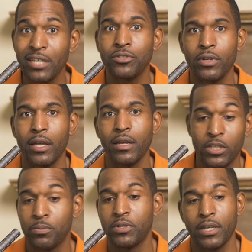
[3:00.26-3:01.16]
yesterday,
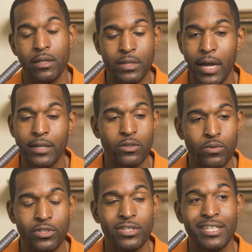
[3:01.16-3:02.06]
this particular doctor,
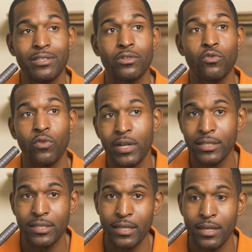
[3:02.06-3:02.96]
which is
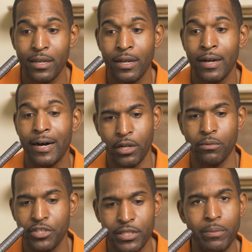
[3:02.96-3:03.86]
crazy. You
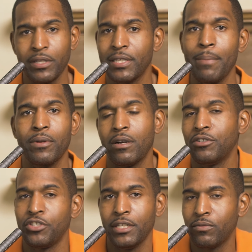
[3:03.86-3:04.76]
know, she said when this happened to
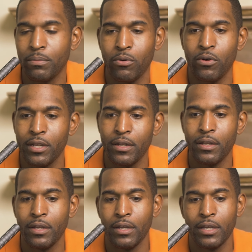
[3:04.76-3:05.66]
her, she didn't report it,
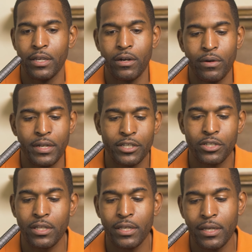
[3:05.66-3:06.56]
you know,
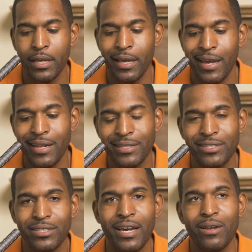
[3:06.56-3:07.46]
initially. And that's
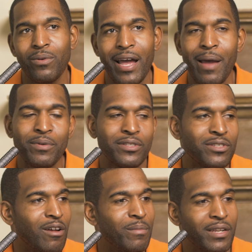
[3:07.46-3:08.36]
just kind of what happens.
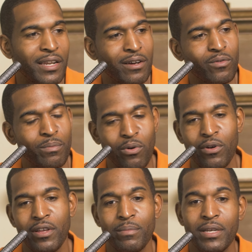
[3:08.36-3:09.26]
You know what I mean? They don't
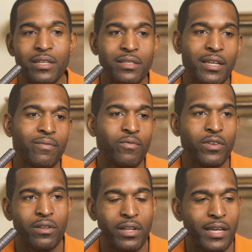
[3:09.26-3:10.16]
report it because they
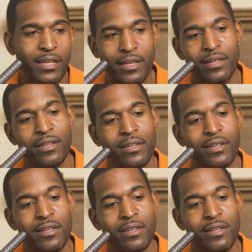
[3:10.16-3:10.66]
feel like